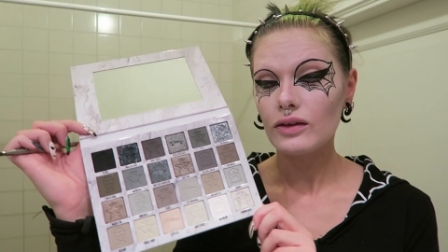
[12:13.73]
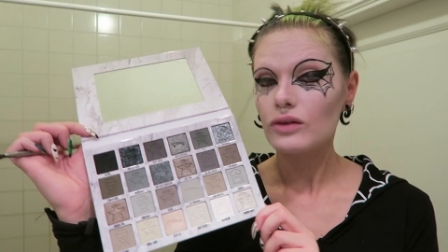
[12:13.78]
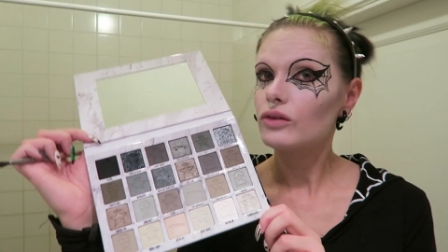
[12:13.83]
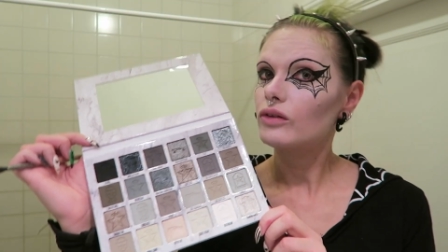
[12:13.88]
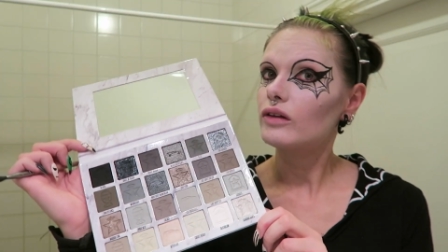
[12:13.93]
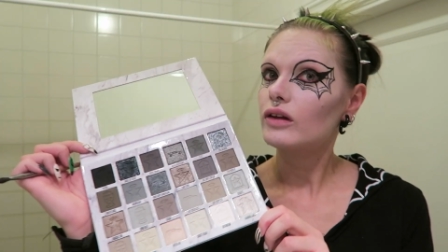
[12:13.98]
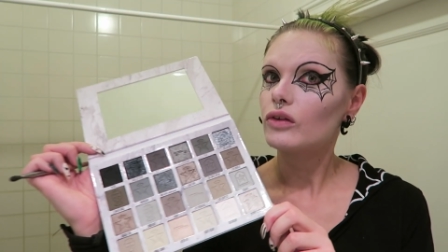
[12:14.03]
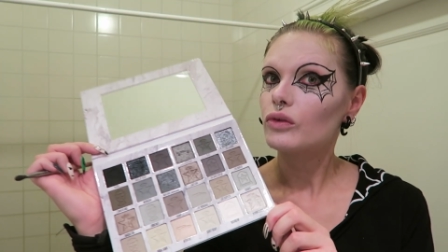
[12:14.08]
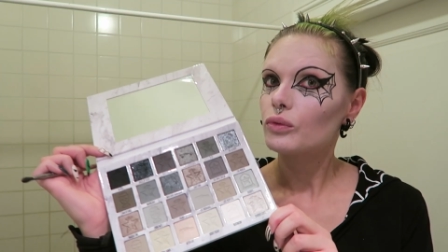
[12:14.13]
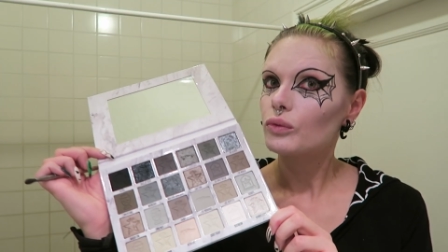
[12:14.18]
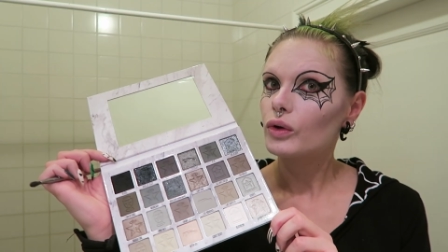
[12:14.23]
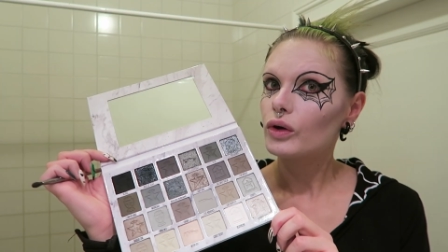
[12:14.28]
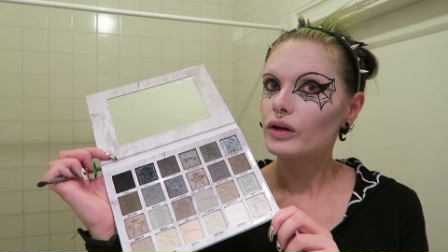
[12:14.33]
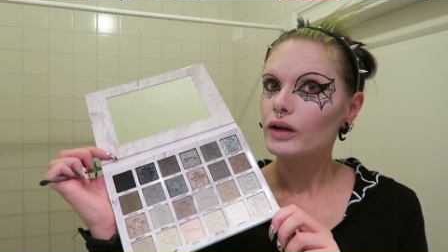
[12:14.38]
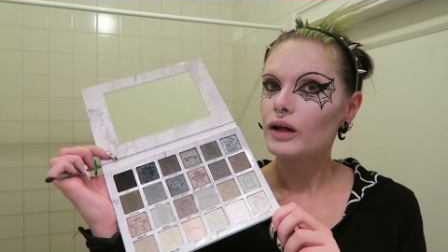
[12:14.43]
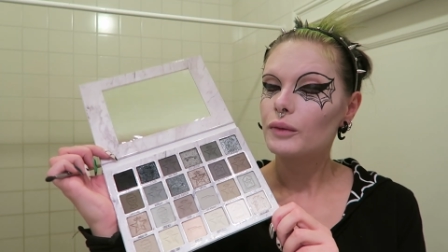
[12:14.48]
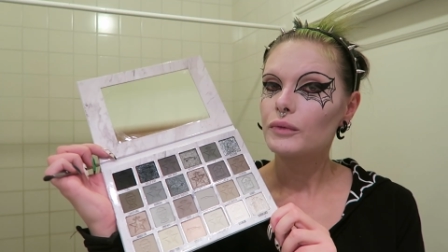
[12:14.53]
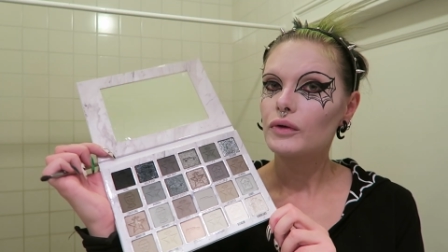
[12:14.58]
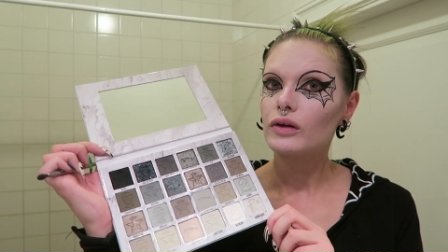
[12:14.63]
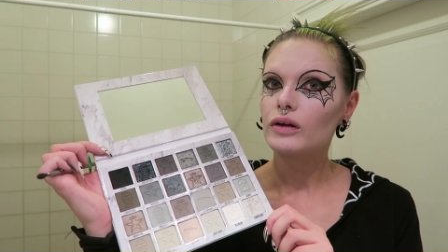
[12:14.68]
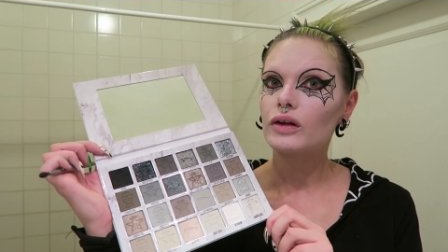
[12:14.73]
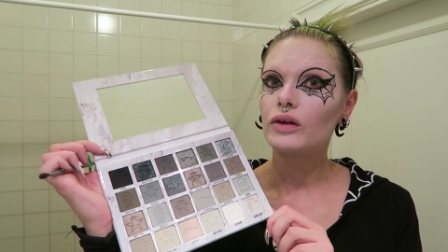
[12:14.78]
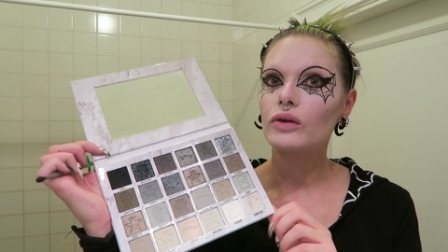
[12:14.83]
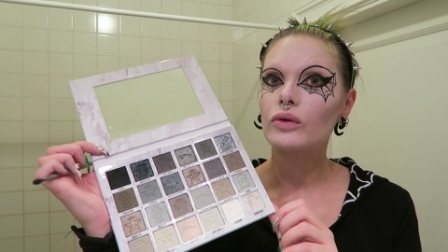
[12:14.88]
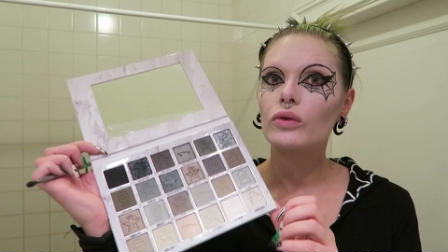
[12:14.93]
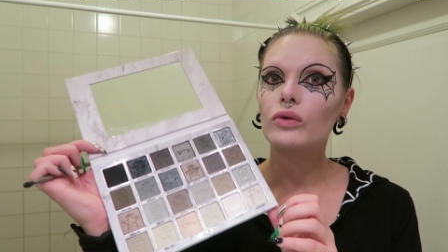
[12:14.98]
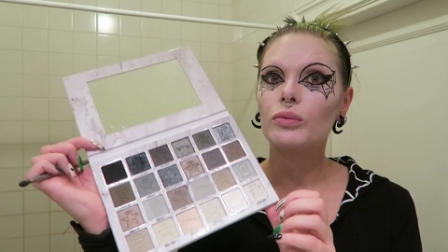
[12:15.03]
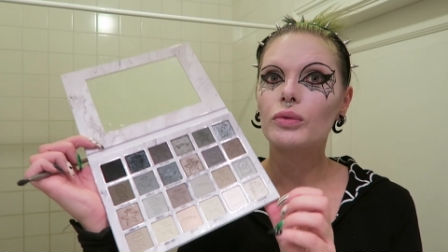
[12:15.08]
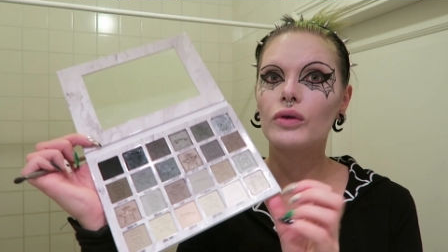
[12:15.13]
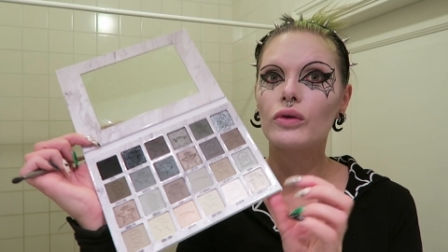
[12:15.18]
So this one I'm gonna
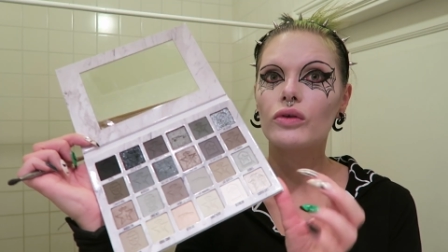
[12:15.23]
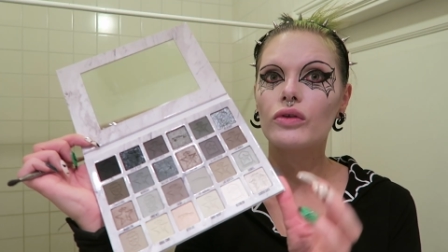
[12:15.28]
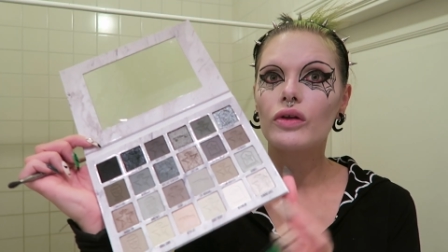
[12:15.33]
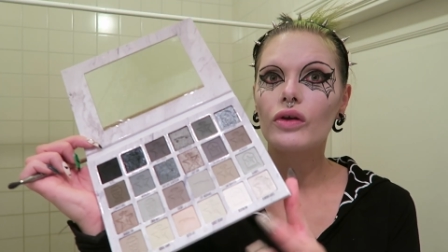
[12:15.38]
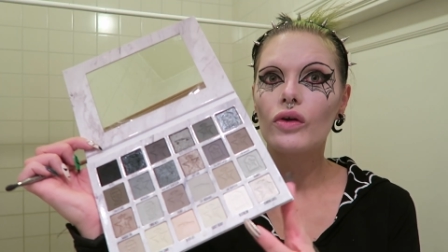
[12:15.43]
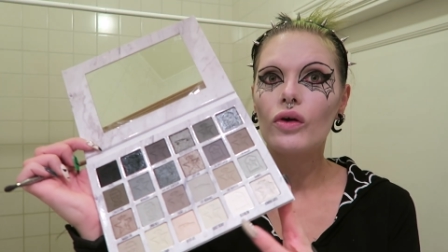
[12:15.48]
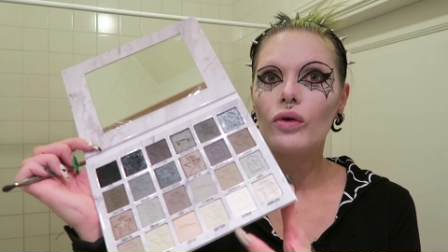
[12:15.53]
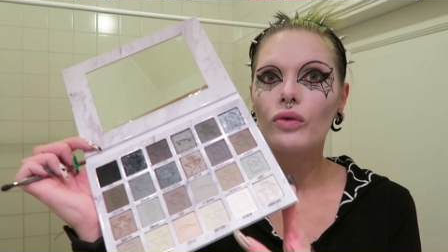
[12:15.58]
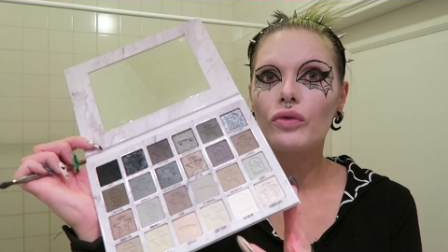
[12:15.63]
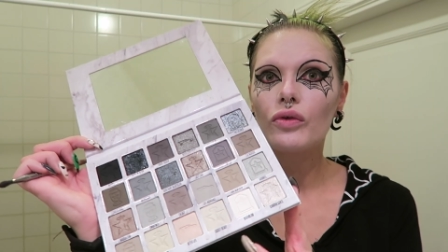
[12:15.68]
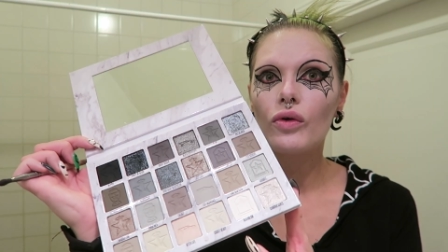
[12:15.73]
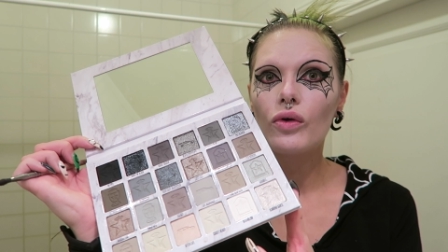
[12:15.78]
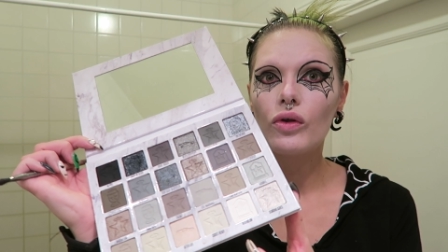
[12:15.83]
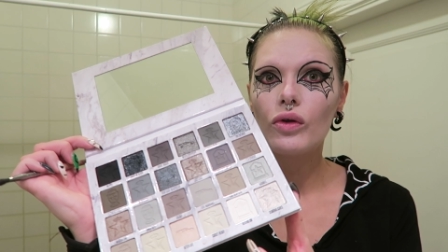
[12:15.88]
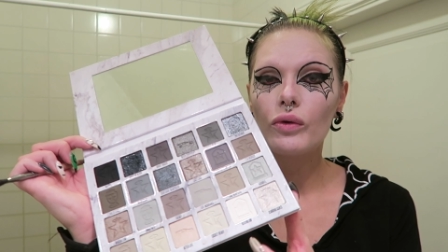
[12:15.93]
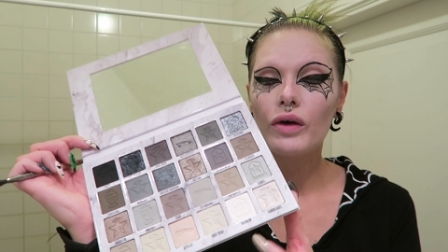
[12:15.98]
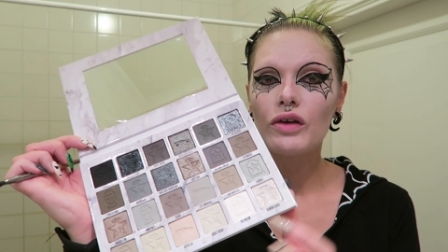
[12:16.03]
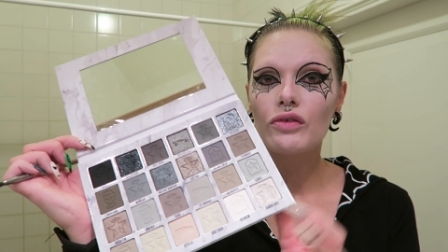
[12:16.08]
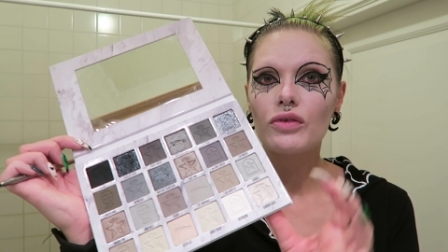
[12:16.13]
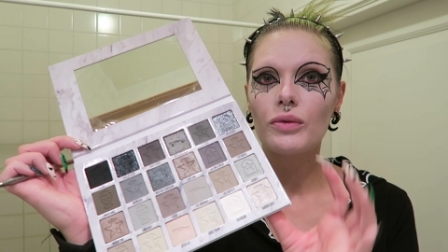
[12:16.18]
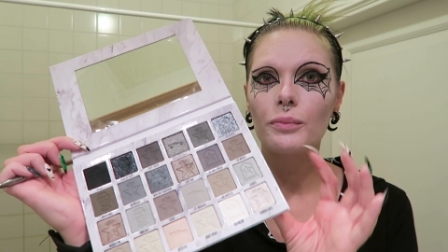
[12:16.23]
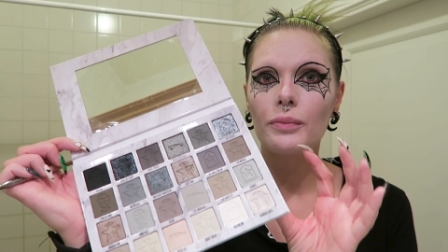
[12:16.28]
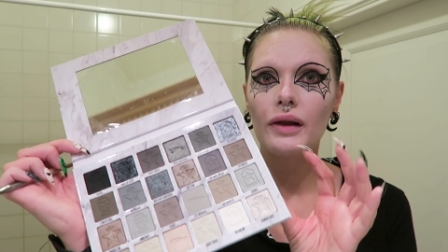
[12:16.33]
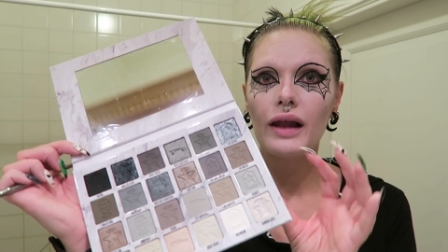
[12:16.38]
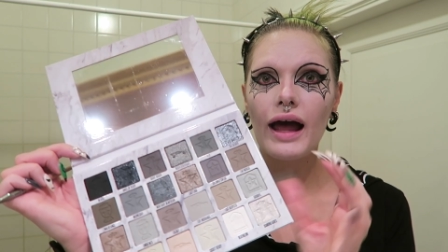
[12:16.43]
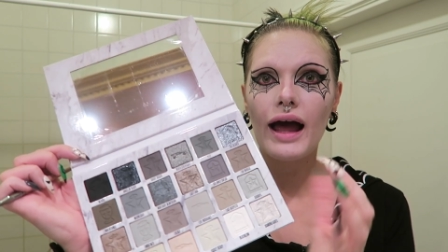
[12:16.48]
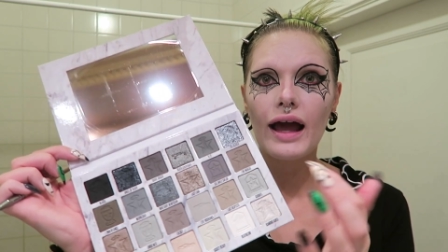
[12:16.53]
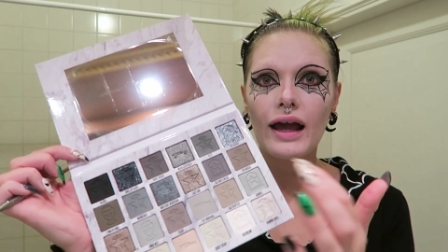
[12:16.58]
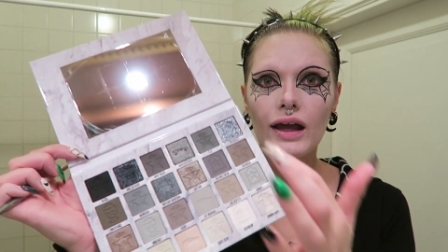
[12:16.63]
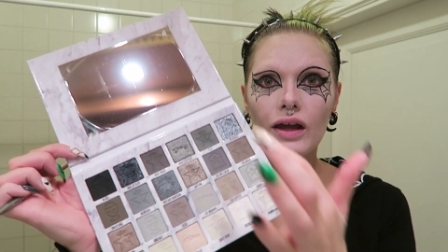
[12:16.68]
use because it goes all the way from
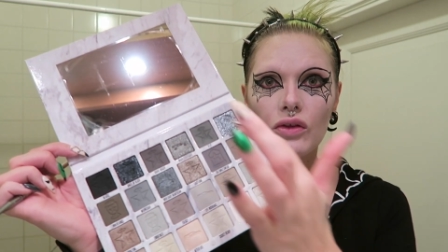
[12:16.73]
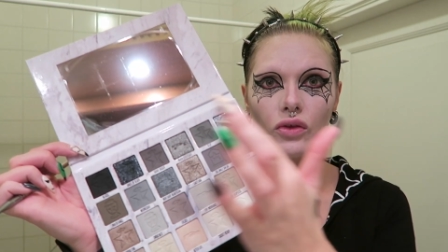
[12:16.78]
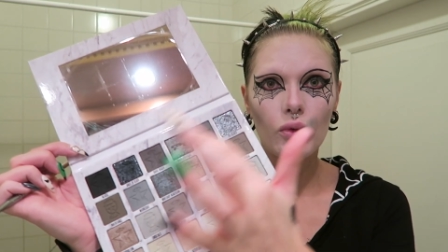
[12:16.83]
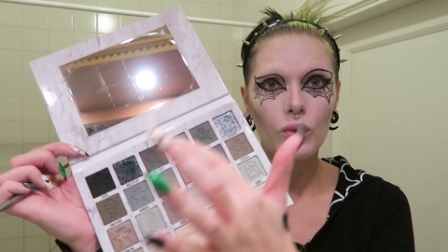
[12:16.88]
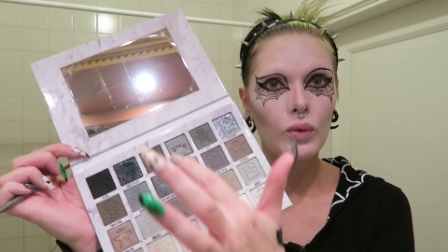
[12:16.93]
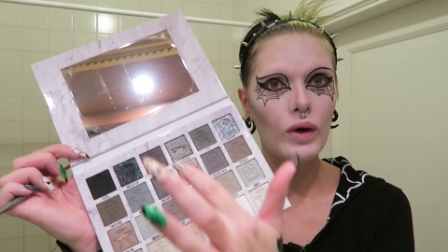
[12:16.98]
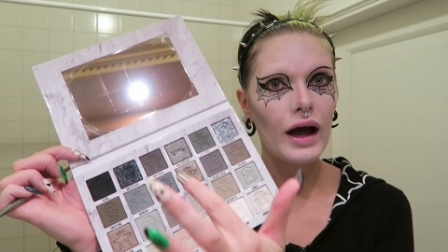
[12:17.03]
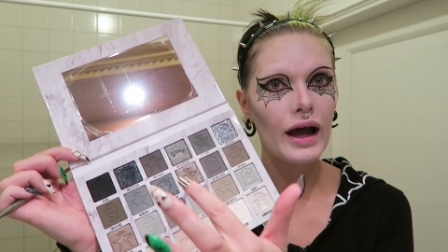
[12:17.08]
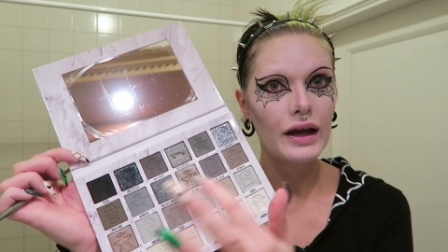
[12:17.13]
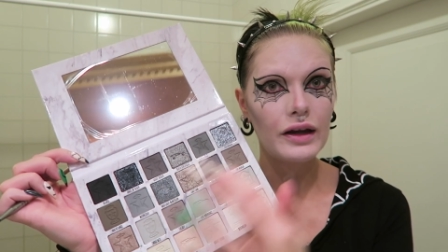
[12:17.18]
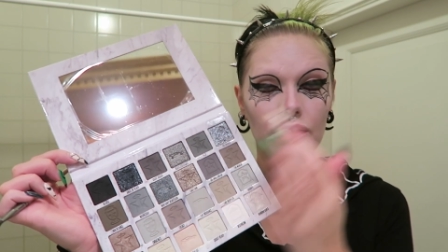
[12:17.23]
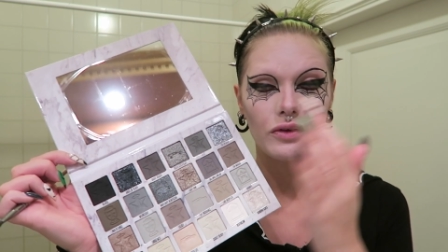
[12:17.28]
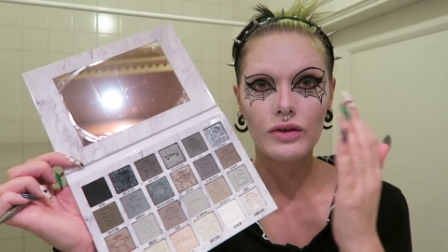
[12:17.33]
black to white,